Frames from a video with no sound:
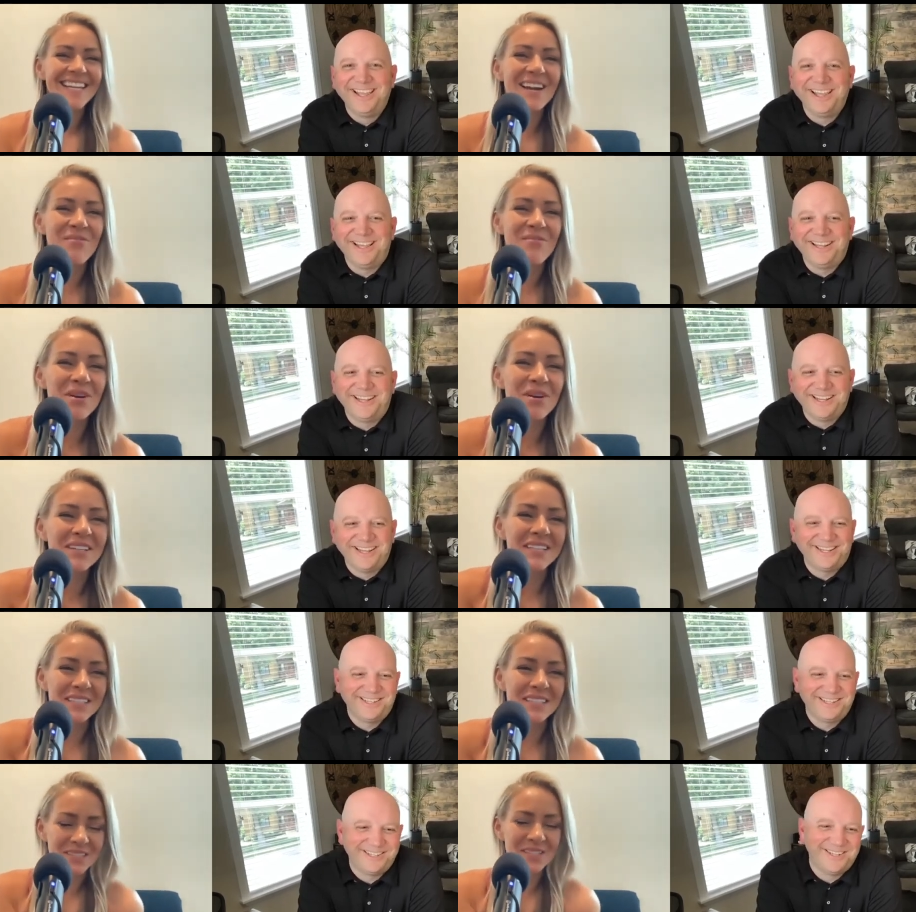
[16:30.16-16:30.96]
Speaker 1: yeah. Well,
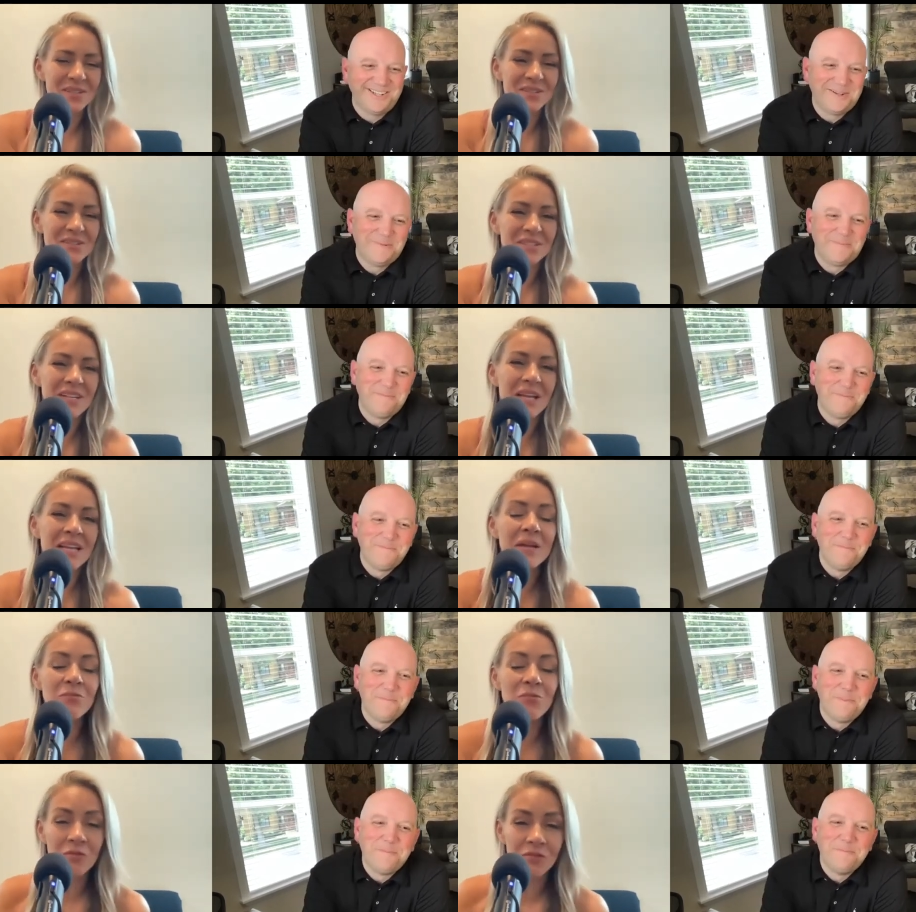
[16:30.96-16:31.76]
do you?
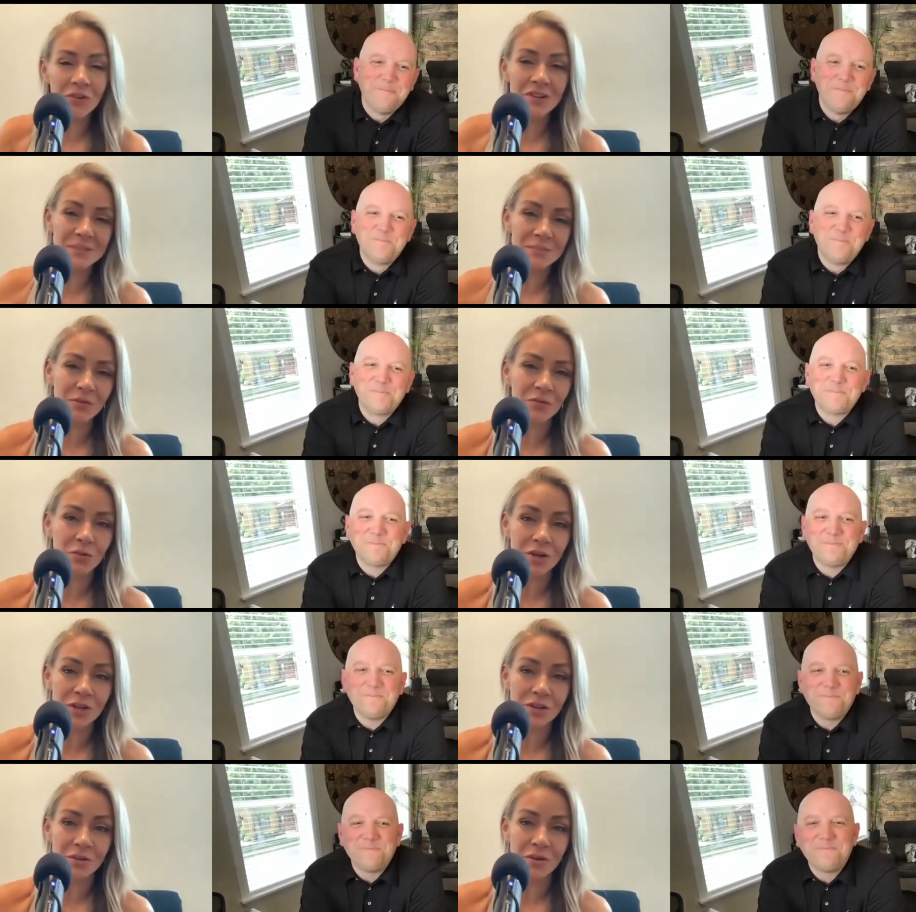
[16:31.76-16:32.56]
And first,
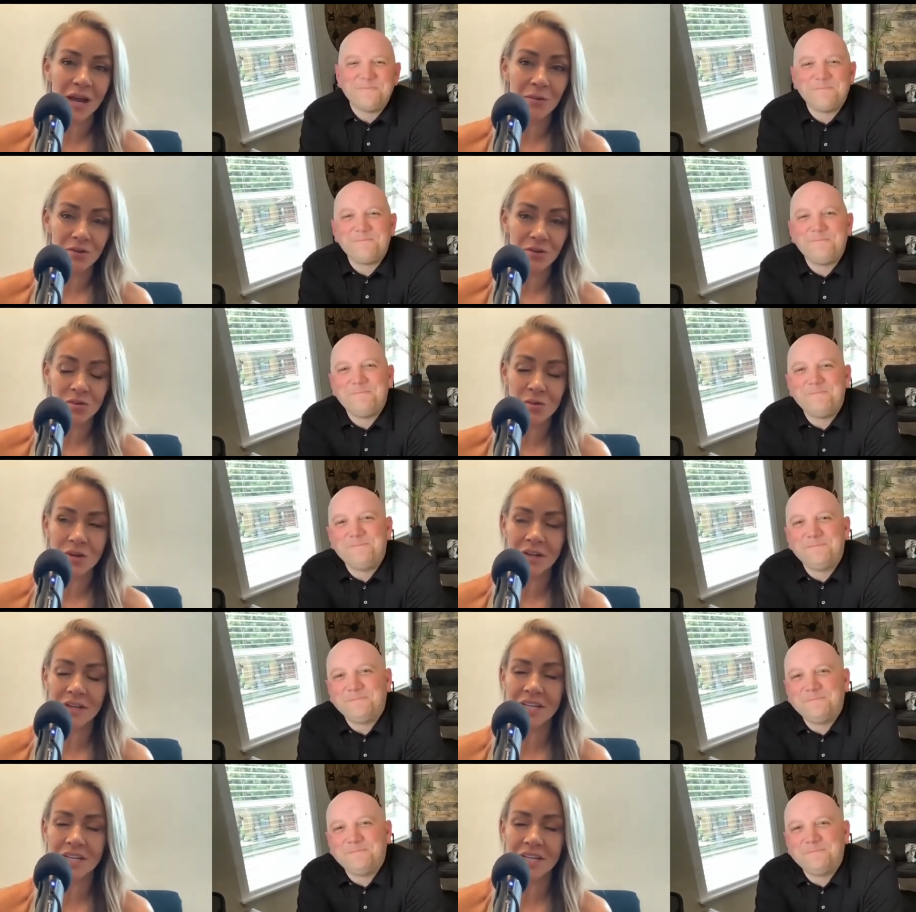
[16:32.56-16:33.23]
before you, I do want you